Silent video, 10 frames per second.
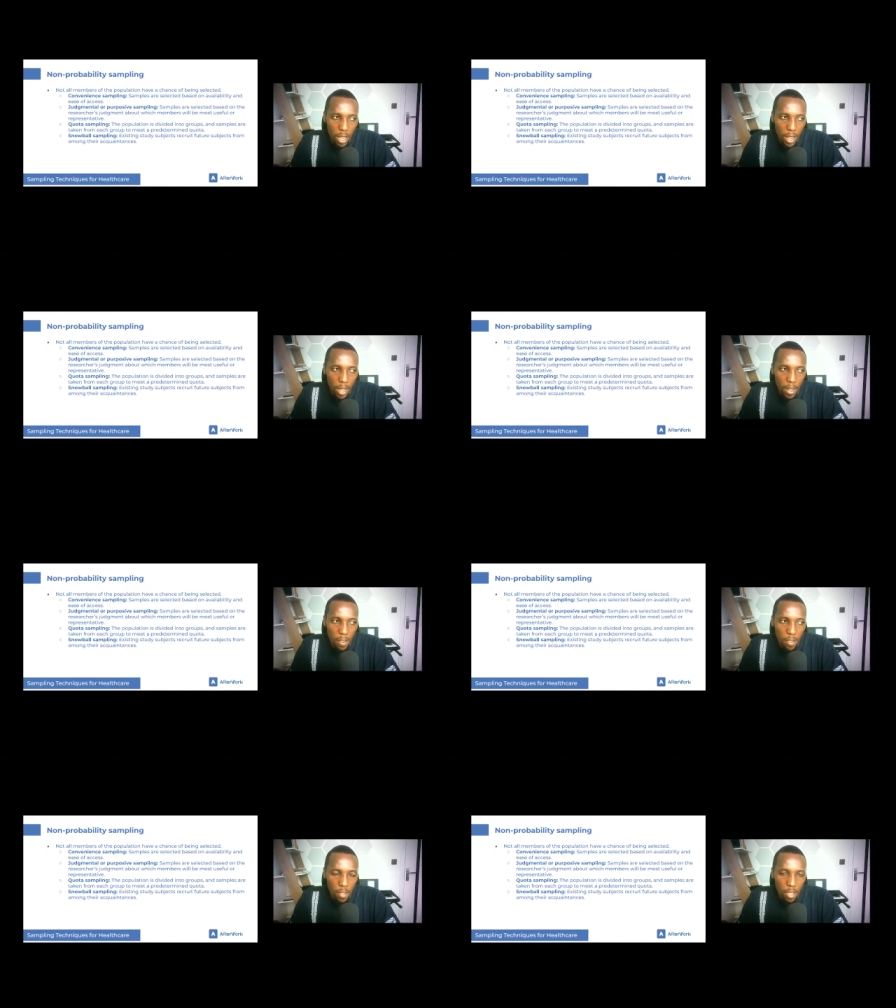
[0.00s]

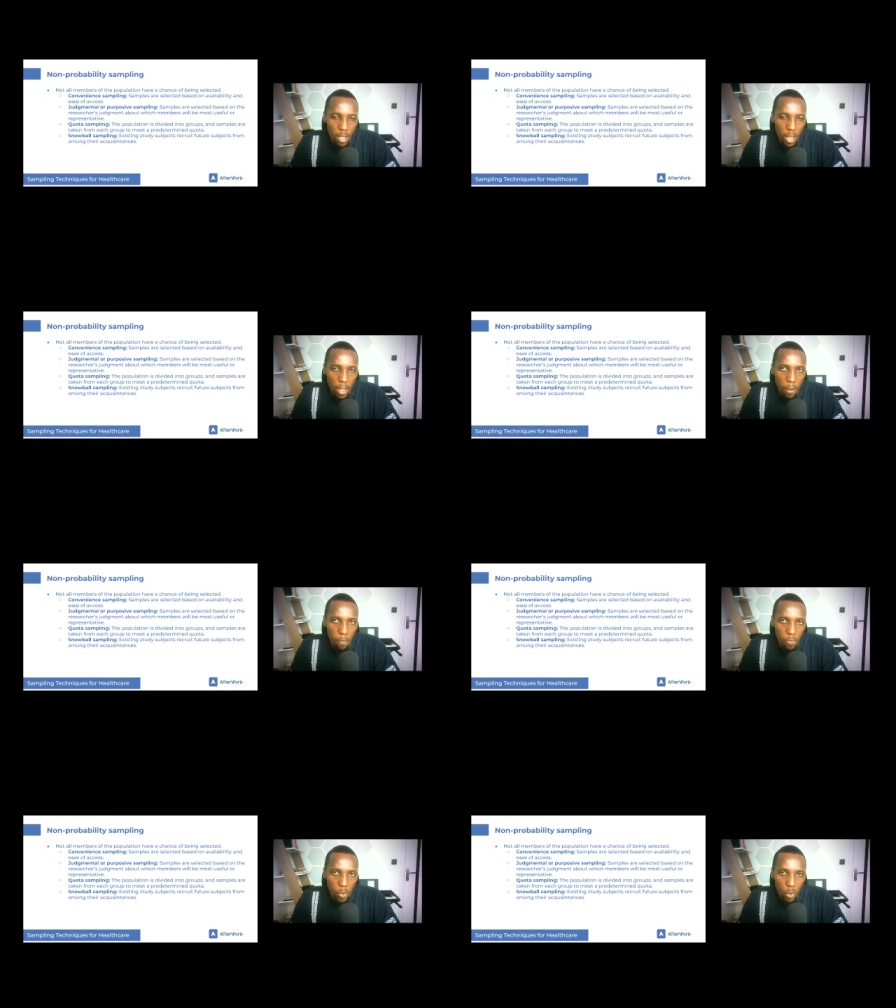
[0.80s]
And
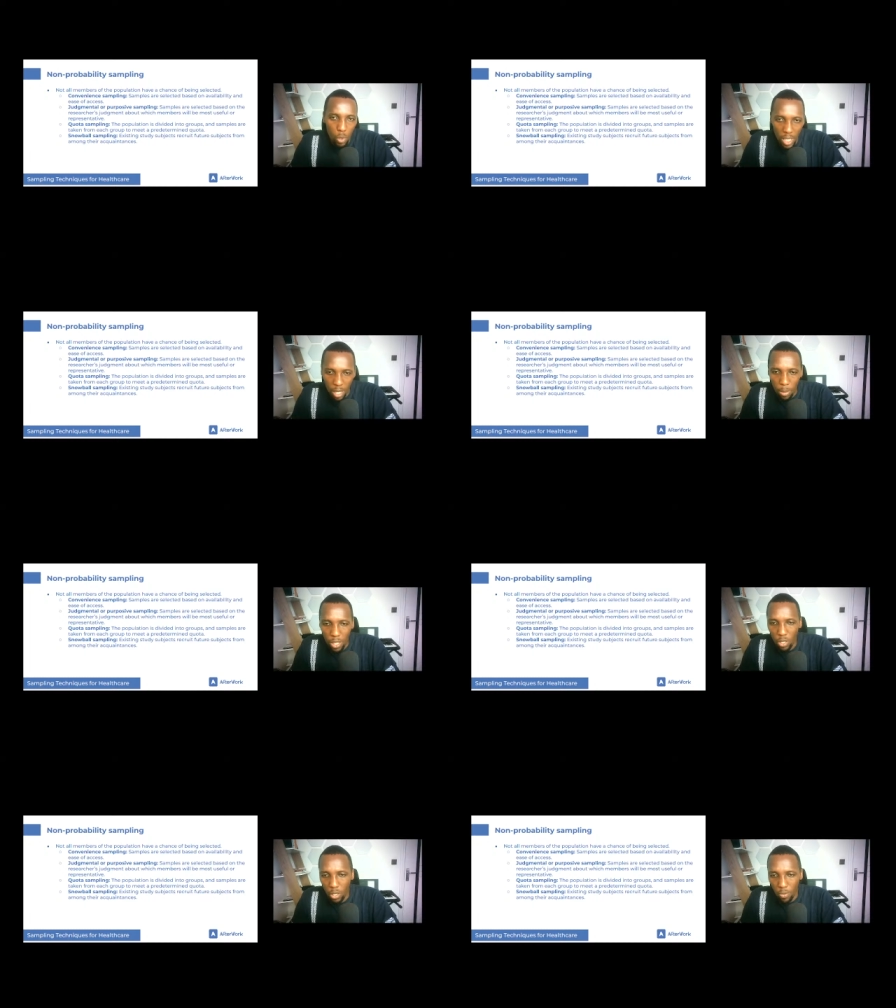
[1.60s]
those other
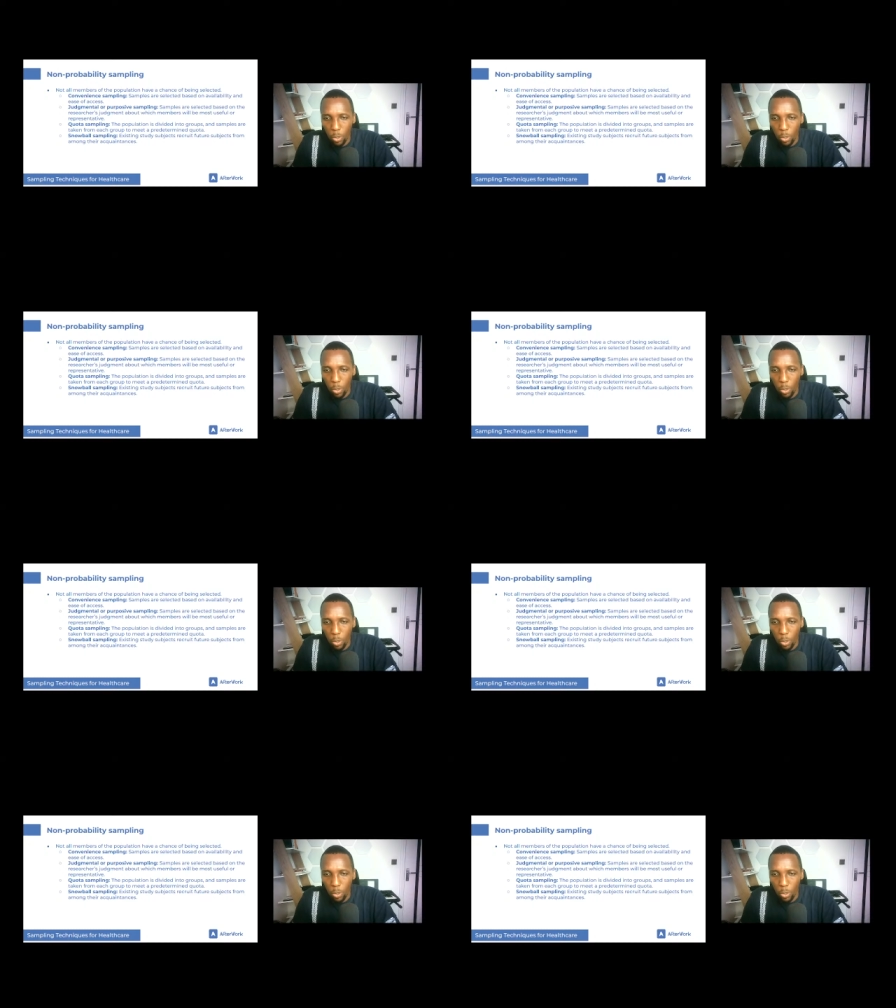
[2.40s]
persons,